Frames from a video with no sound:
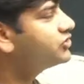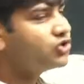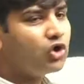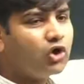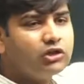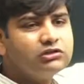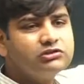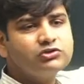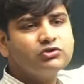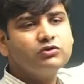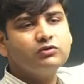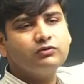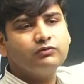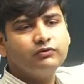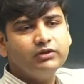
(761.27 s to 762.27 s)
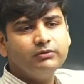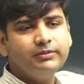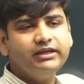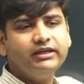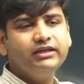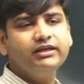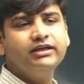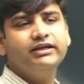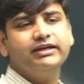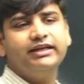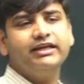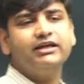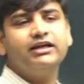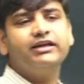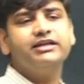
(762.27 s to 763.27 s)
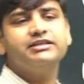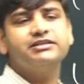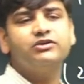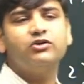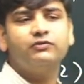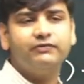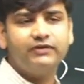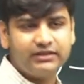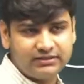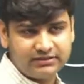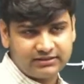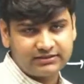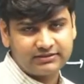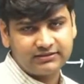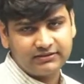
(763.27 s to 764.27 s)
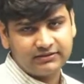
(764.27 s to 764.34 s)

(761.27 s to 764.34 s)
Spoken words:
also will be taken as an offense,